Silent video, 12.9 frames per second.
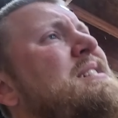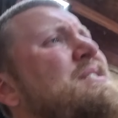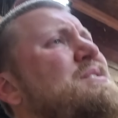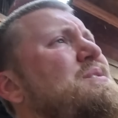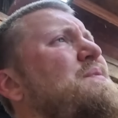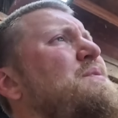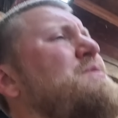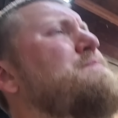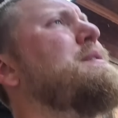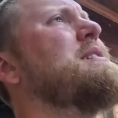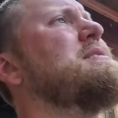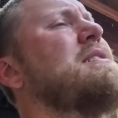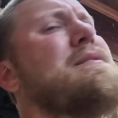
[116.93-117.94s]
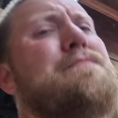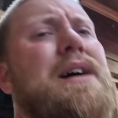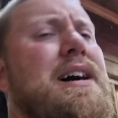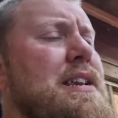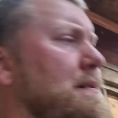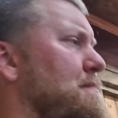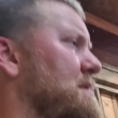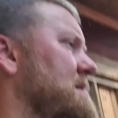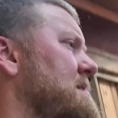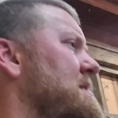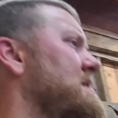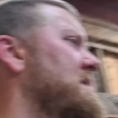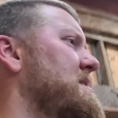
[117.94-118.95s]
There's a few spots on the body, but
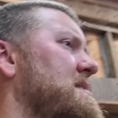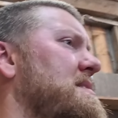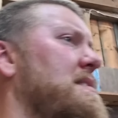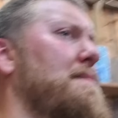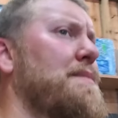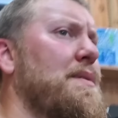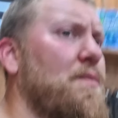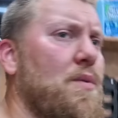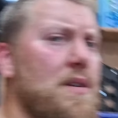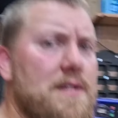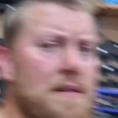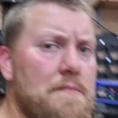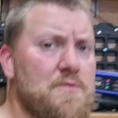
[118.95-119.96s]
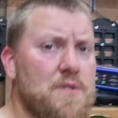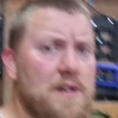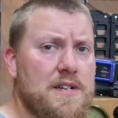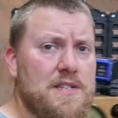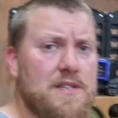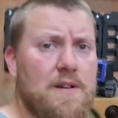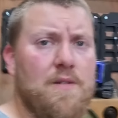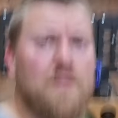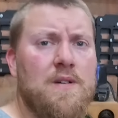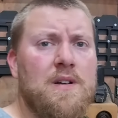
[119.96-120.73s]
this is going to be a work dump truck, so